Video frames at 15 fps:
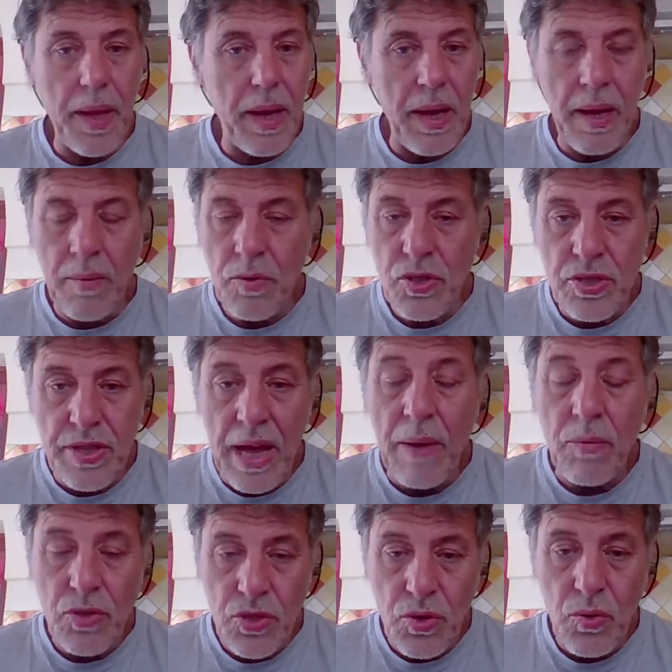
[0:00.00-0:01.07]
It was
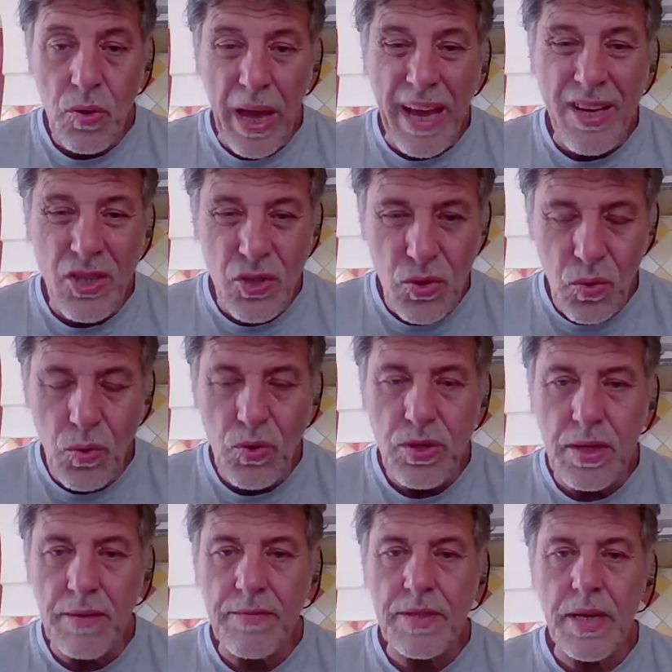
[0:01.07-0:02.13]
that was an
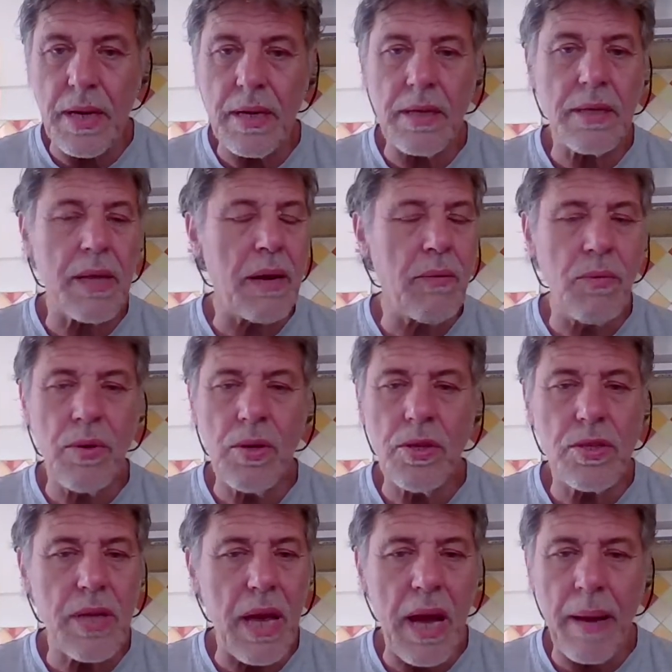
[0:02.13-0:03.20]
exhaustive tired. That
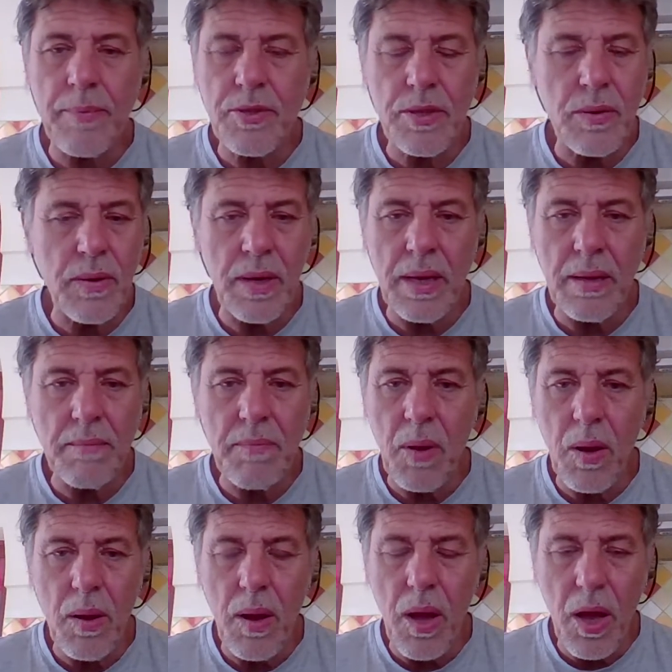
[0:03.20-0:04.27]
was absolutely
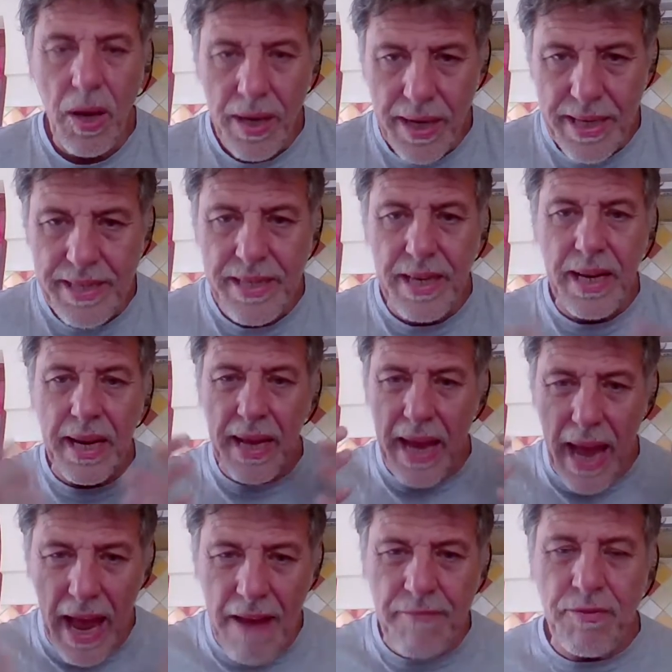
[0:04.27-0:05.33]
holistically
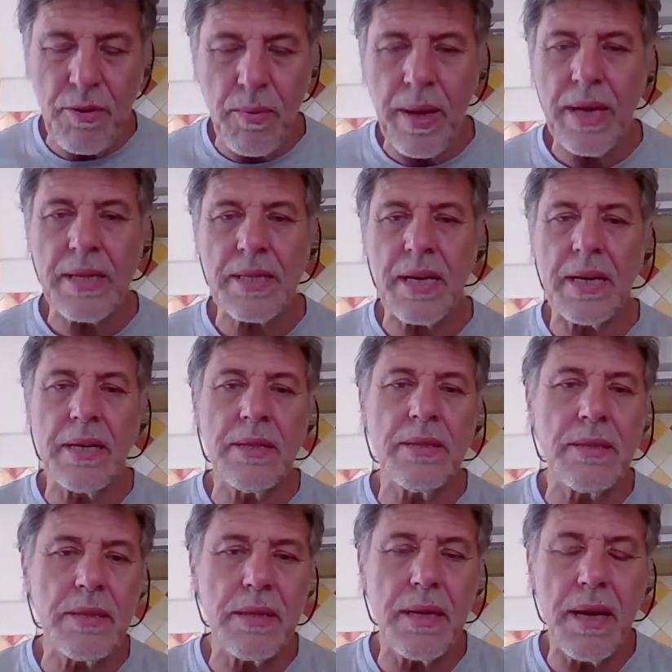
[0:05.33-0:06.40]
everywhere tired
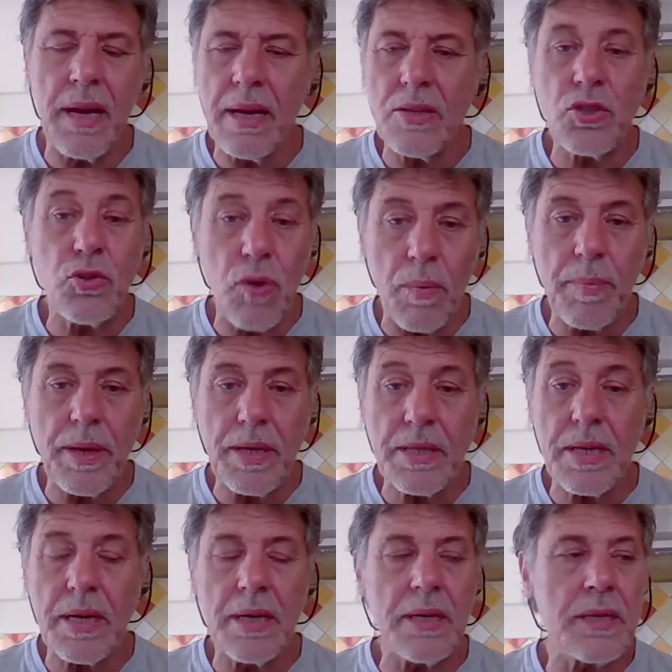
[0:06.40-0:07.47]
and dropping
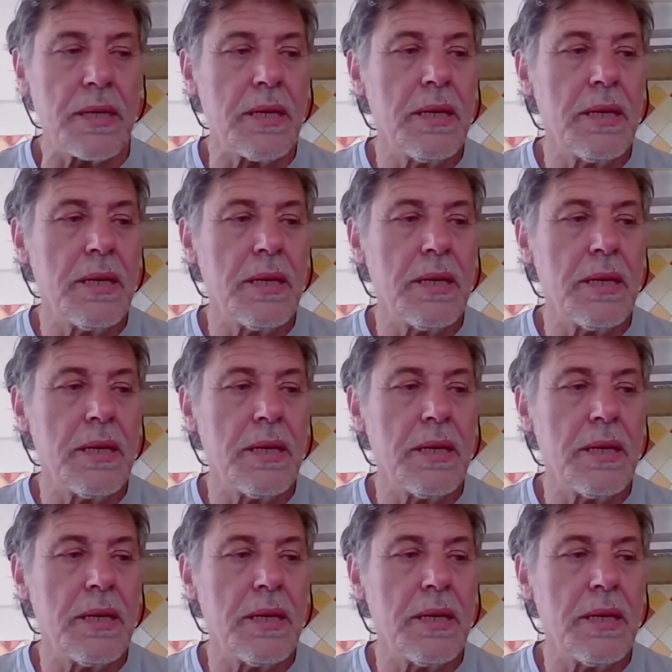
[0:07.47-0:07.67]
tired.